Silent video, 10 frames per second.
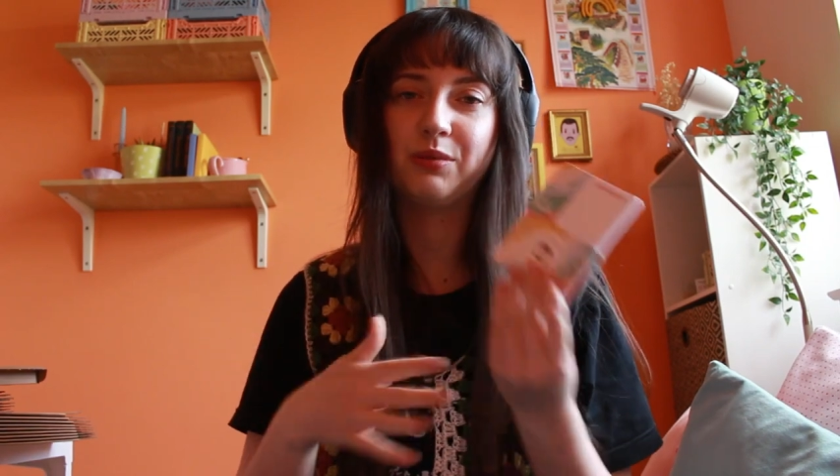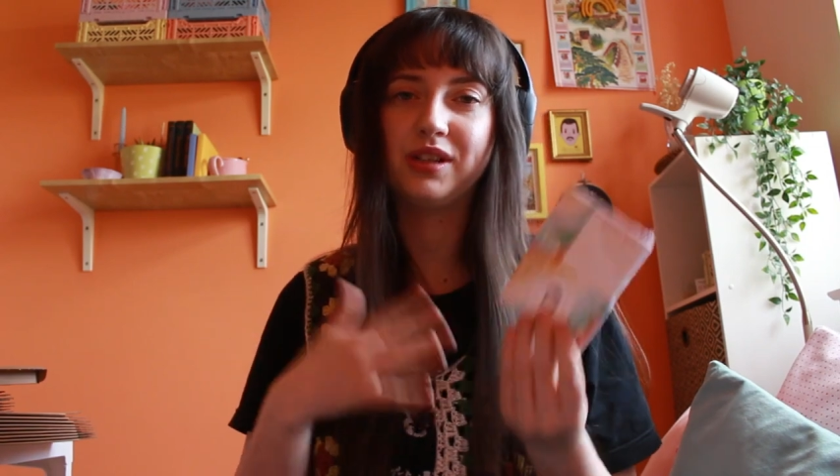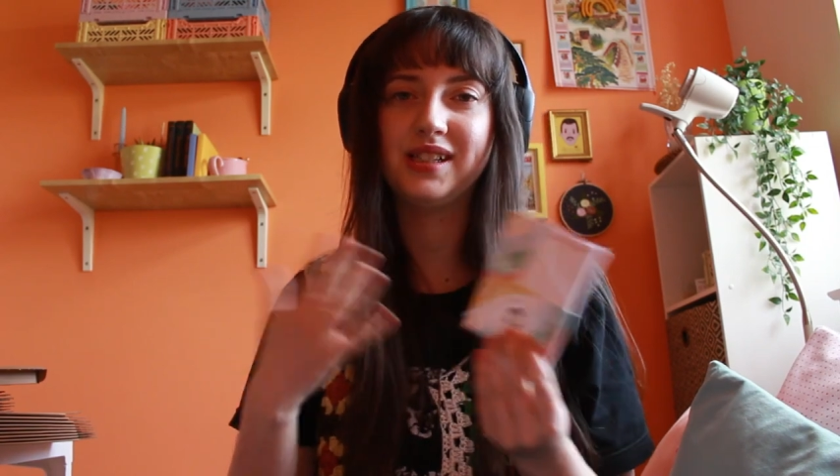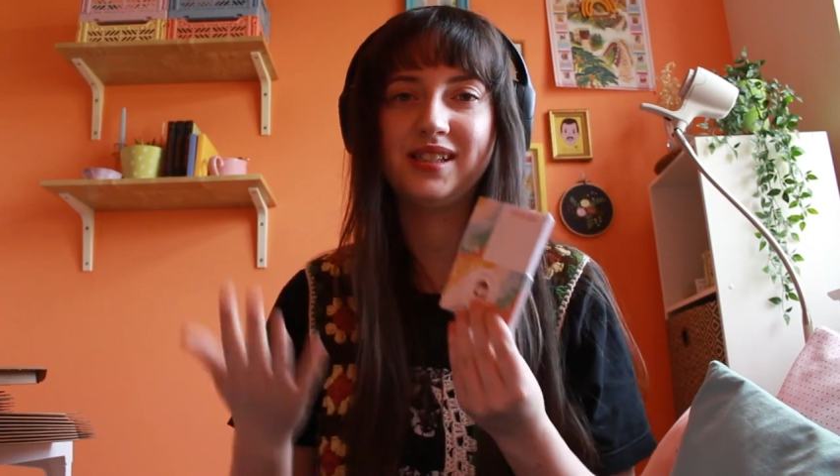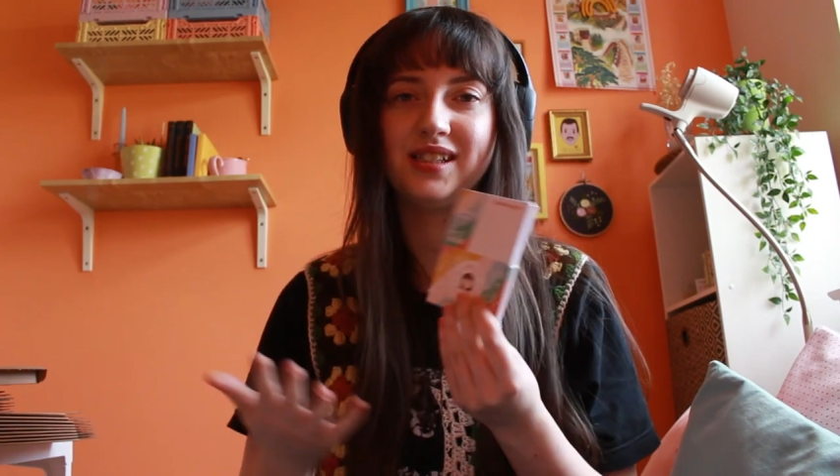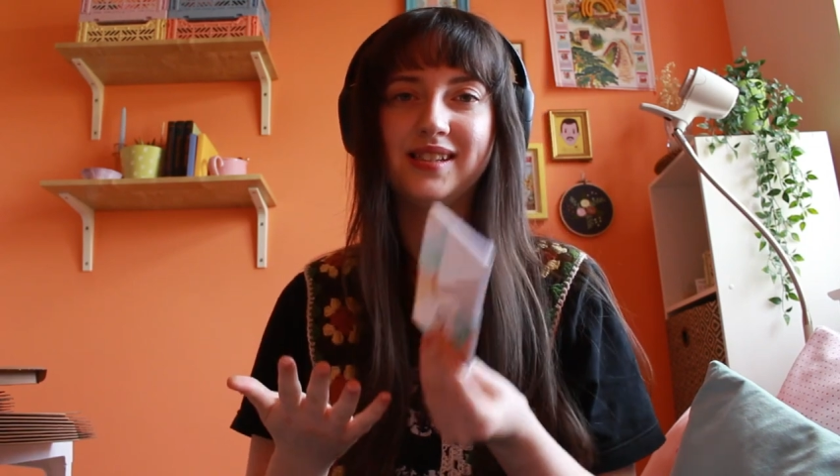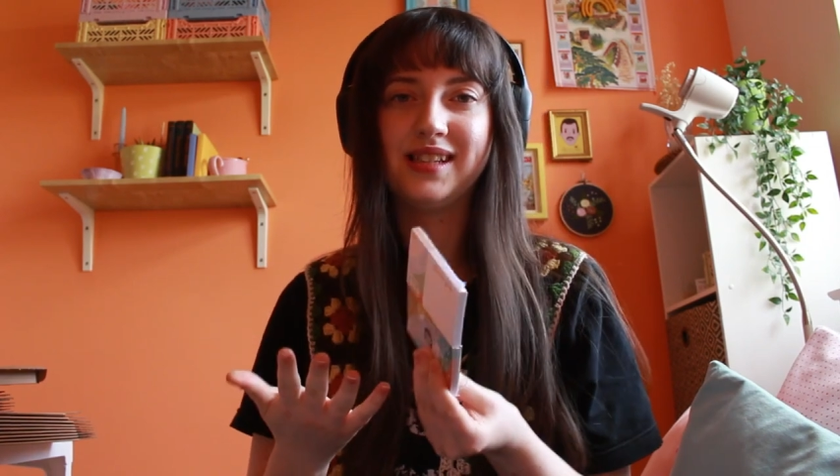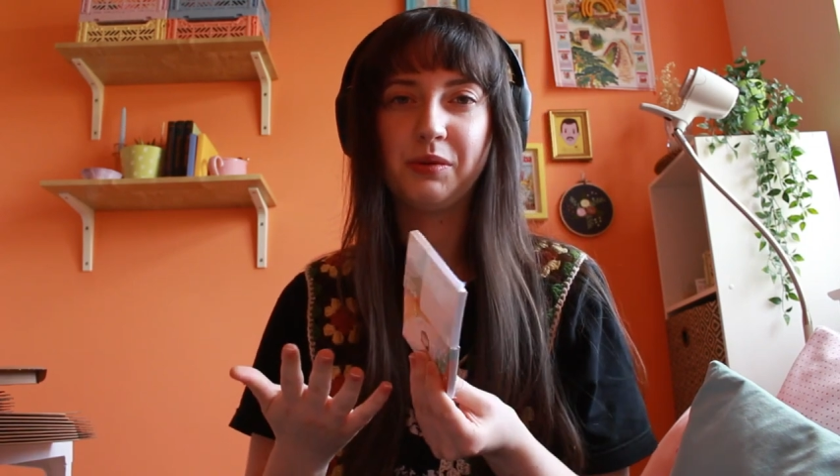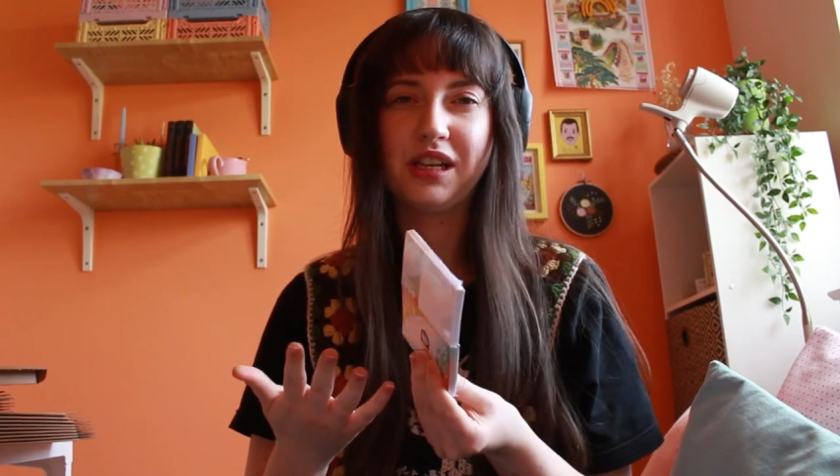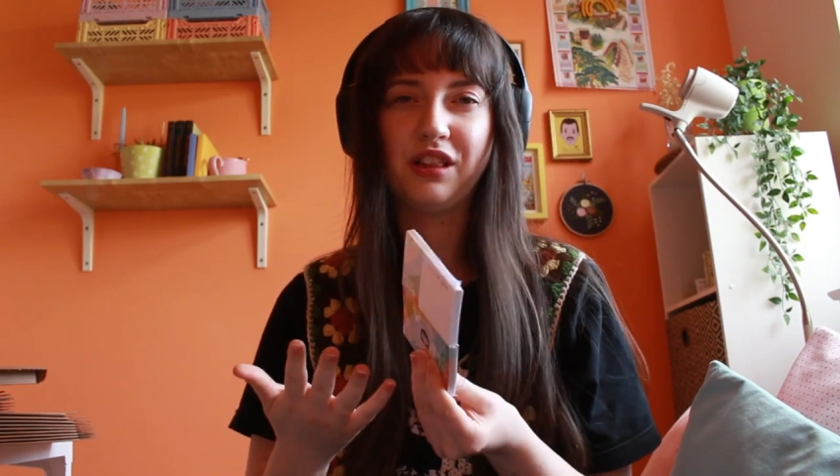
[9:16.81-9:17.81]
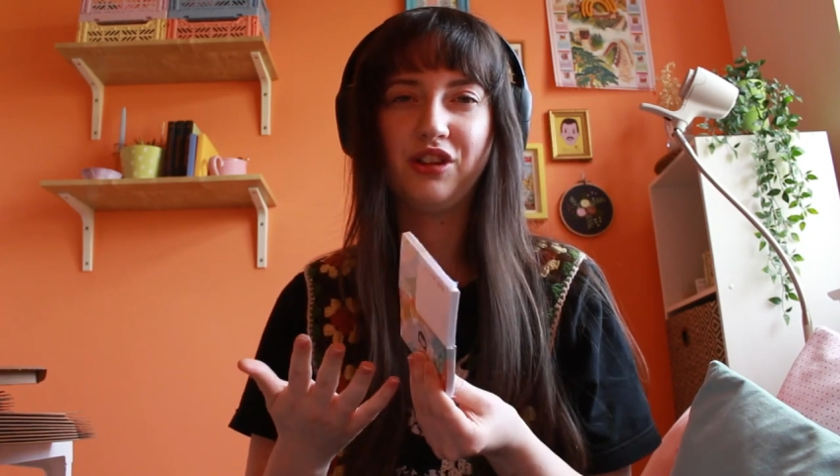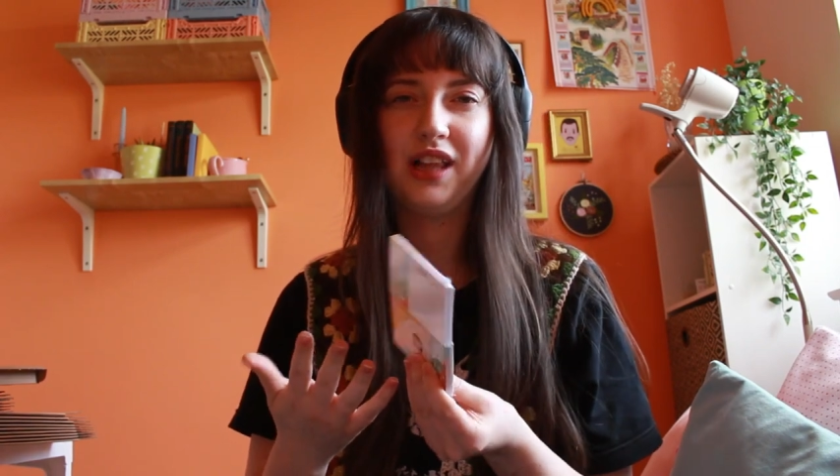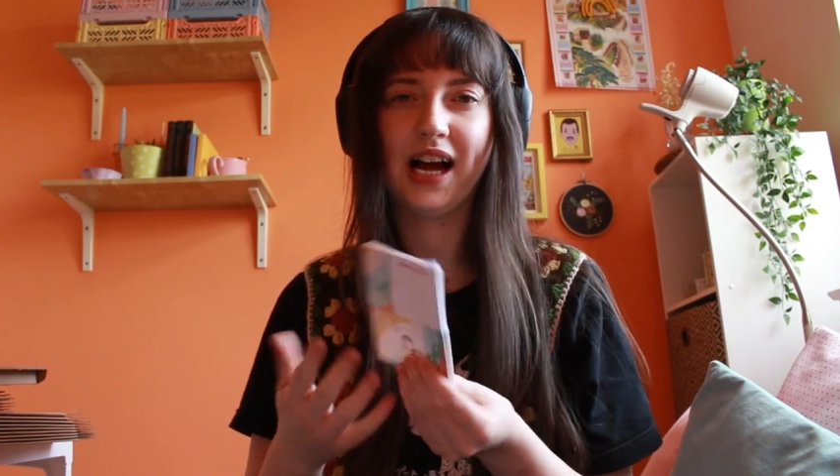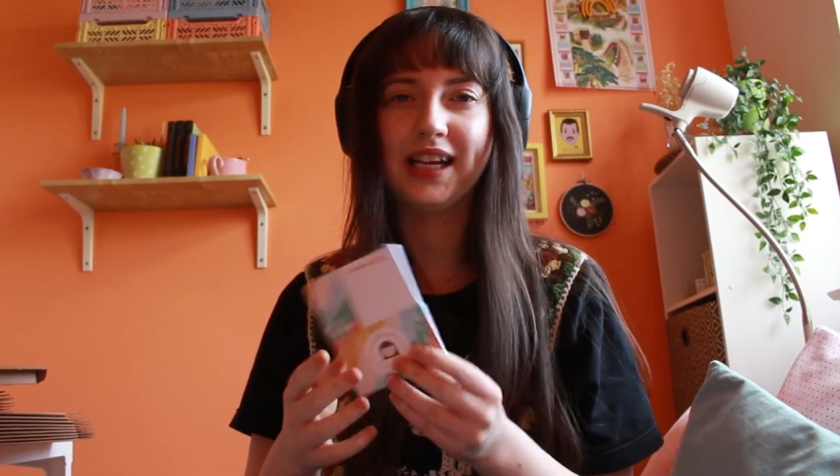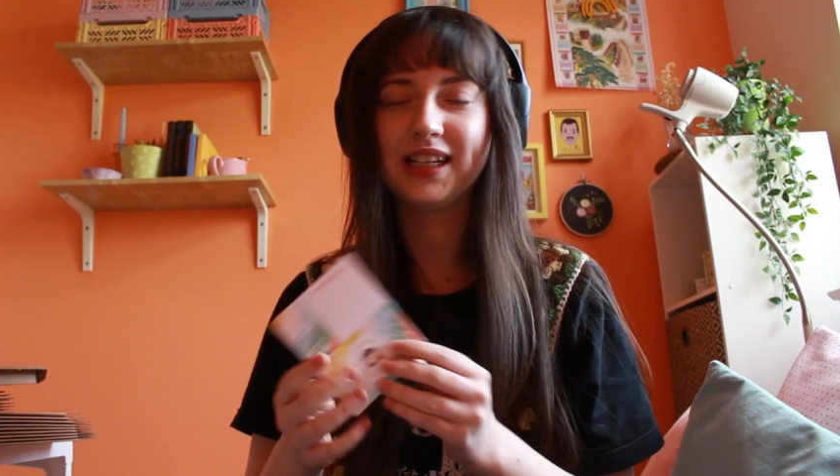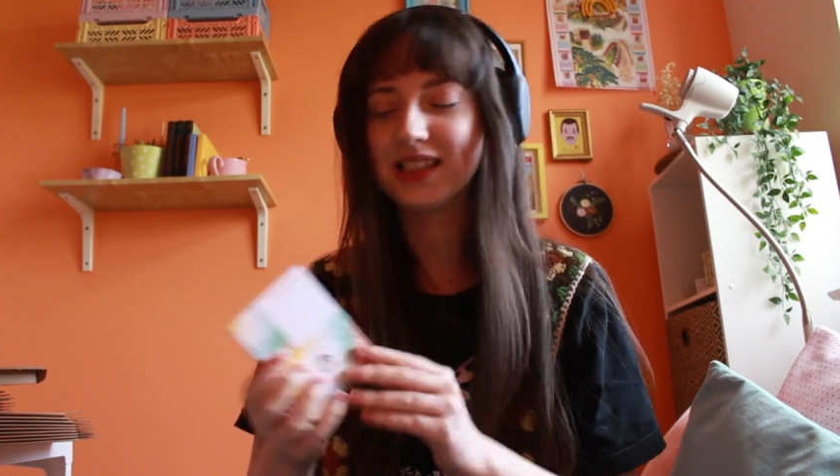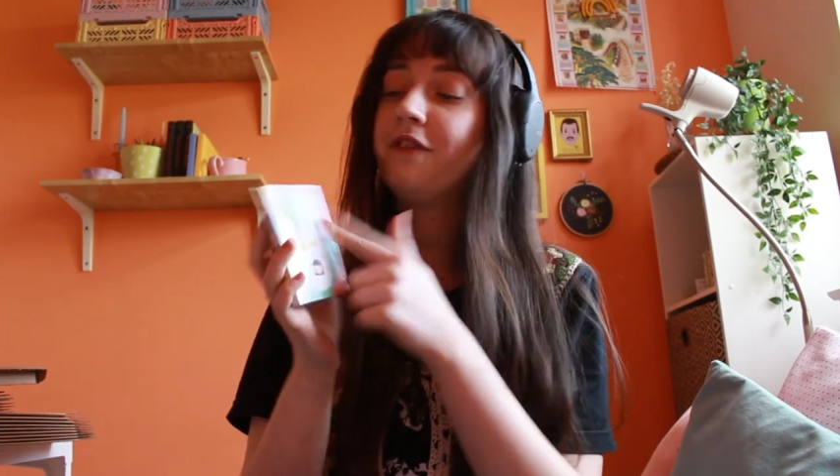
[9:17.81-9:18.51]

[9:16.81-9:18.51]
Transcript: I wanted to see what it looked like.